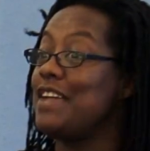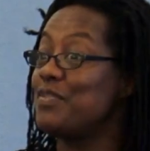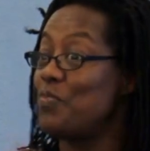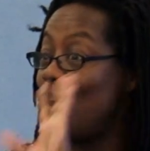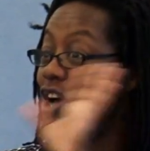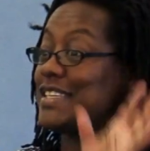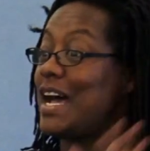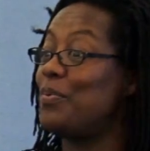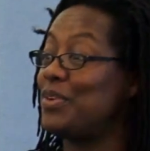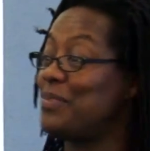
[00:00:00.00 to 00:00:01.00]
even worked
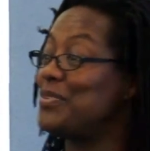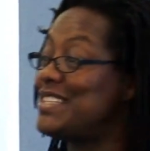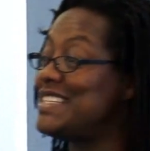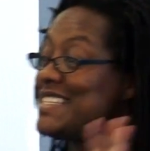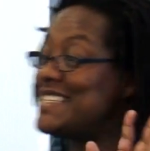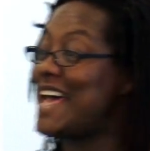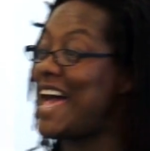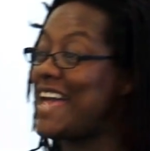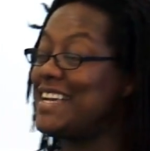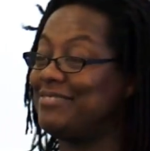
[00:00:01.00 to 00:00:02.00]
out what I wanted to
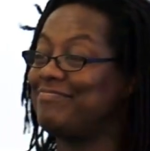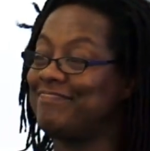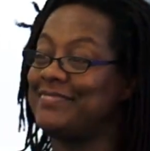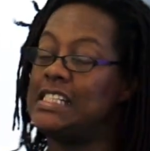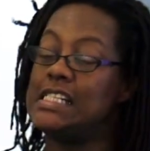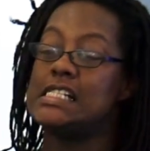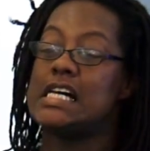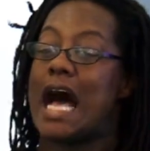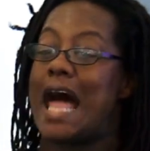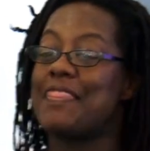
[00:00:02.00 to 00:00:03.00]
say.
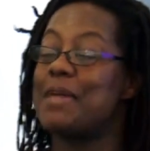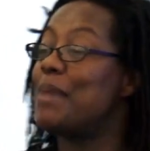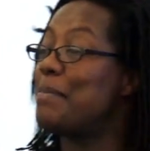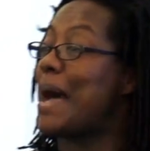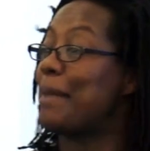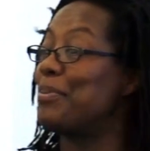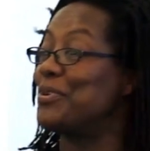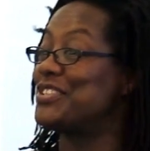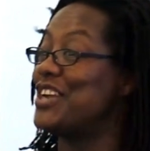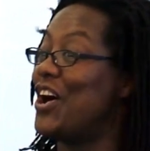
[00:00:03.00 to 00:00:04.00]
And then my
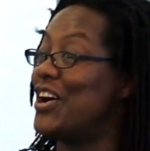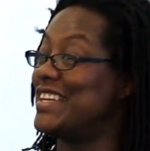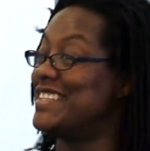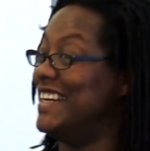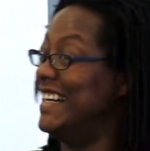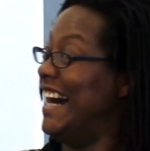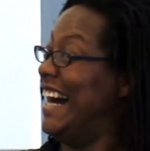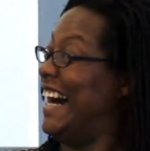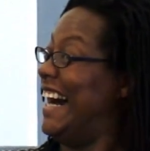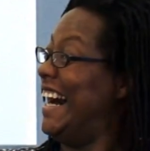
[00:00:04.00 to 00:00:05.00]
MacBook died.
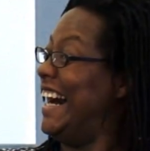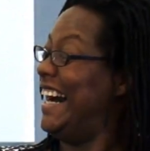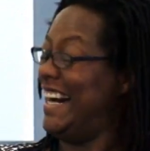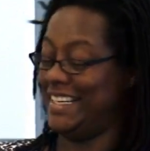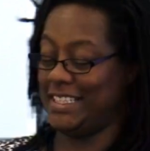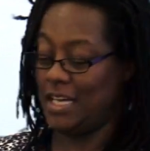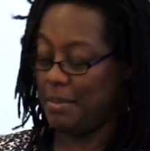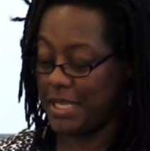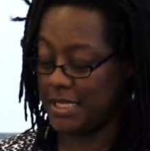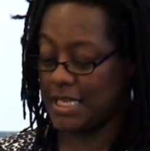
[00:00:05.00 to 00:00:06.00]

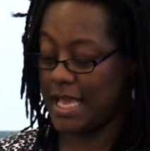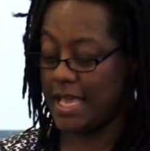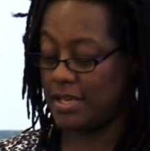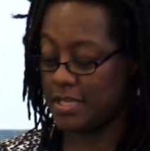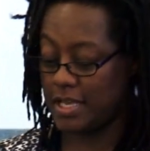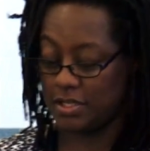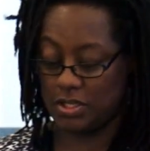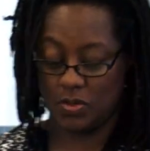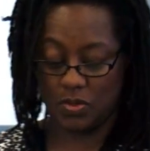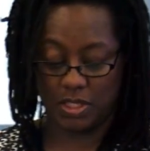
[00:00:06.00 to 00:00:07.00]
But it's okay, because I could
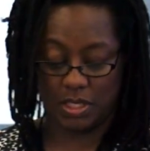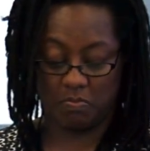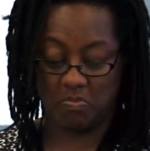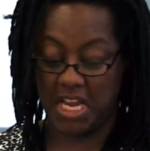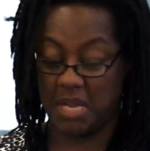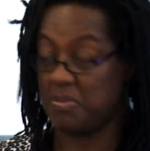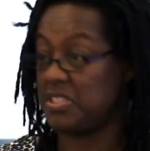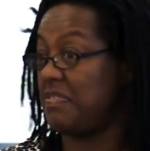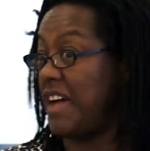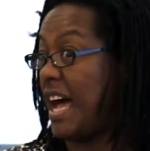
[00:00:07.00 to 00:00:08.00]
talk to
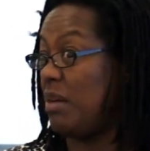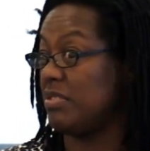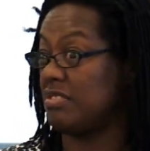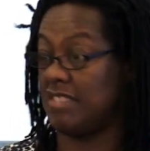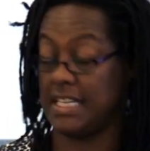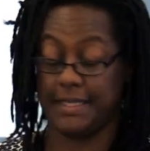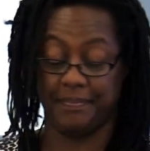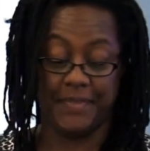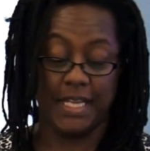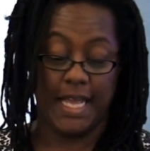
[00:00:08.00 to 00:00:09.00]
anybody for hours, really.
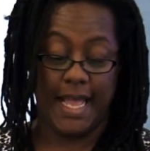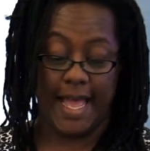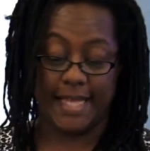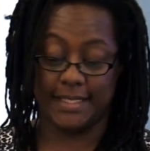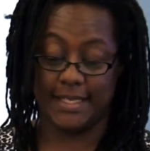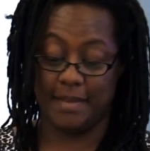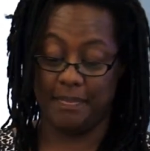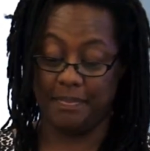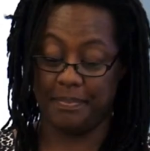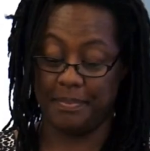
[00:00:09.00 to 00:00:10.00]

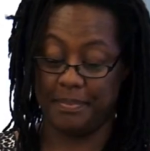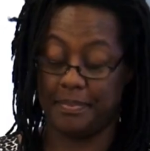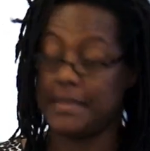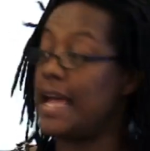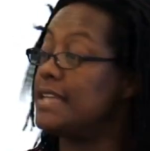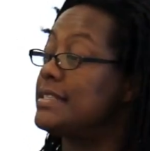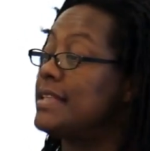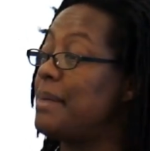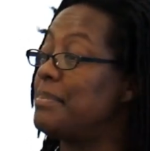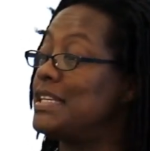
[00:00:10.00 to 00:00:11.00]
And yes,
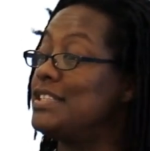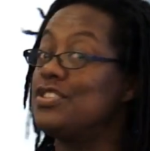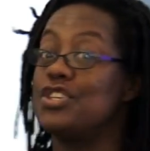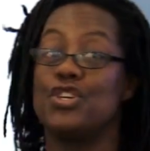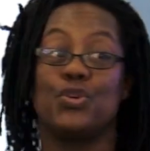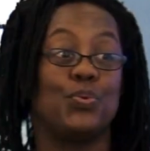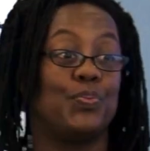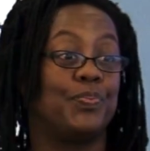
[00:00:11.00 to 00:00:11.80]
that means you.